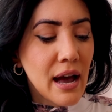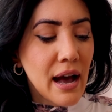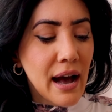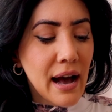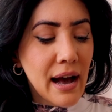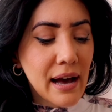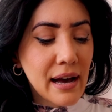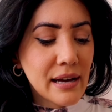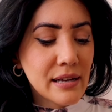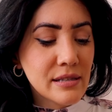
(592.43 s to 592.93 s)

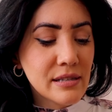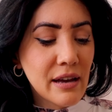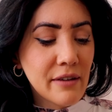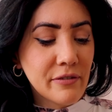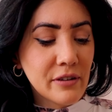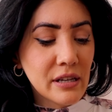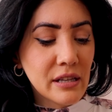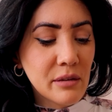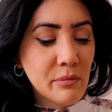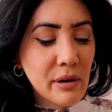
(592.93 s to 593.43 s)
And
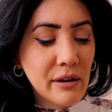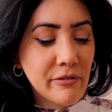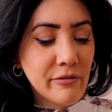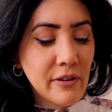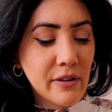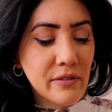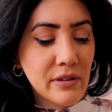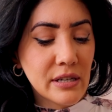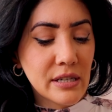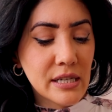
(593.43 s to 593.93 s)
definitely my
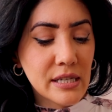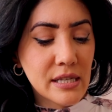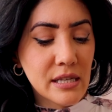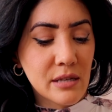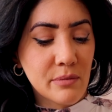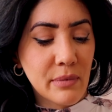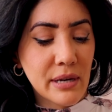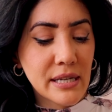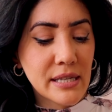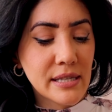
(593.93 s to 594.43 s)
favorite, this
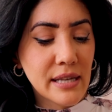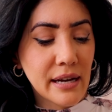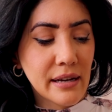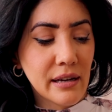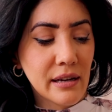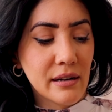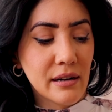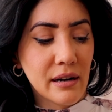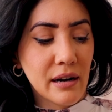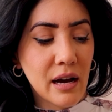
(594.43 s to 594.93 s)
is my
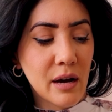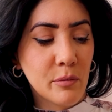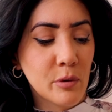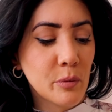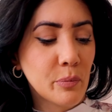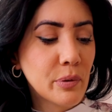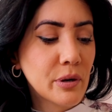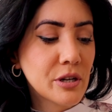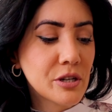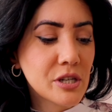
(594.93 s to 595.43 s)
second, and I'll be
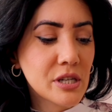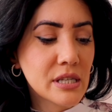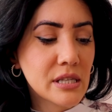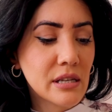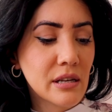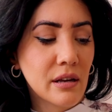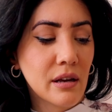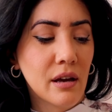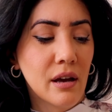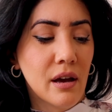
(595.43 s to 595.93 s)

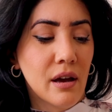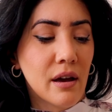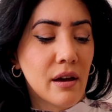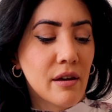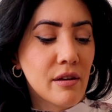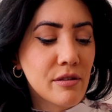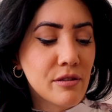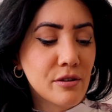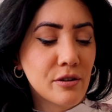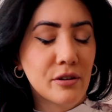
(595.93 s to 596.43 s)
purchasing
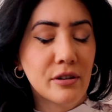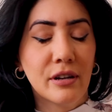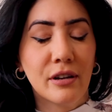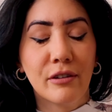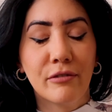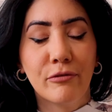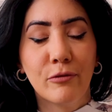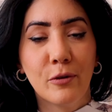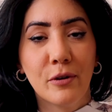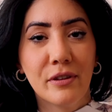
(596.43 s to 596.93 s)
a third and
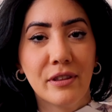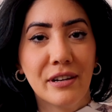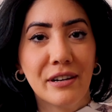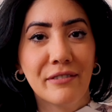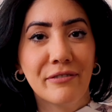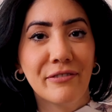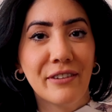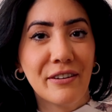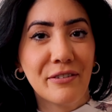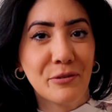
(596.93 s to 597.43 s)
a fourth and a
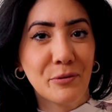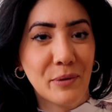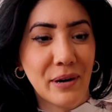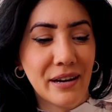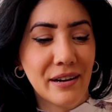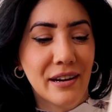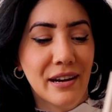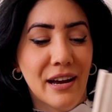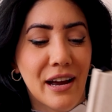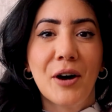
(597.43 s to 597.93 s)
fifth
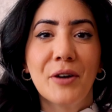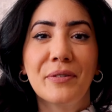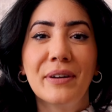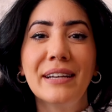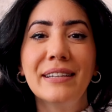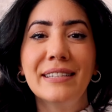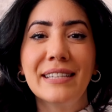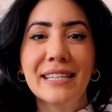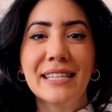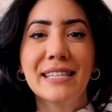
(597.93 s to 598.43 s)
one. All
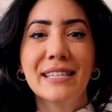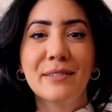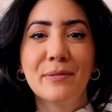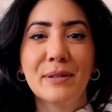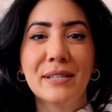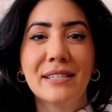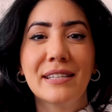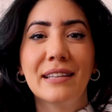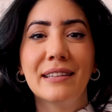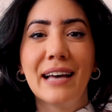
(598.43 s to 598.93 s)
right, this
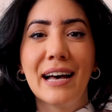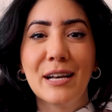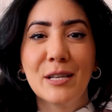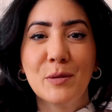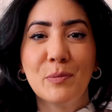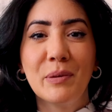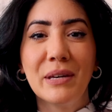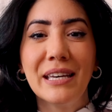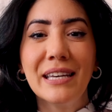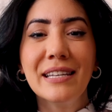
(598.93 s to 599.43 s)
was the
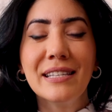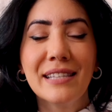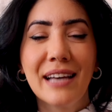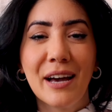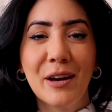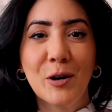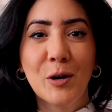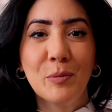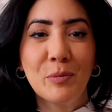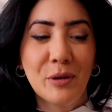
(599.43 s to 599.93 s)
last piece.
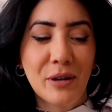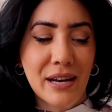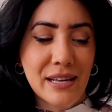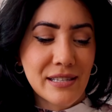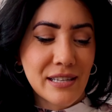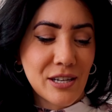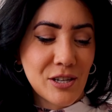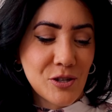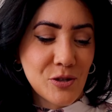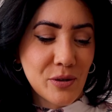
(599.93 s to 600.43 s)
I hope you guys
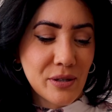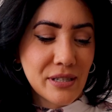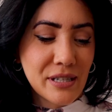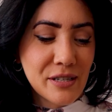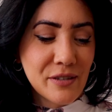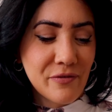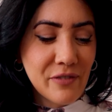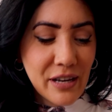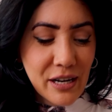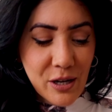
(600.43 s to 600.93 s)
enjoyed
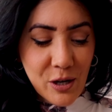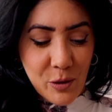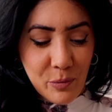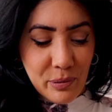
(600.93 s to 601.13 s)
this video.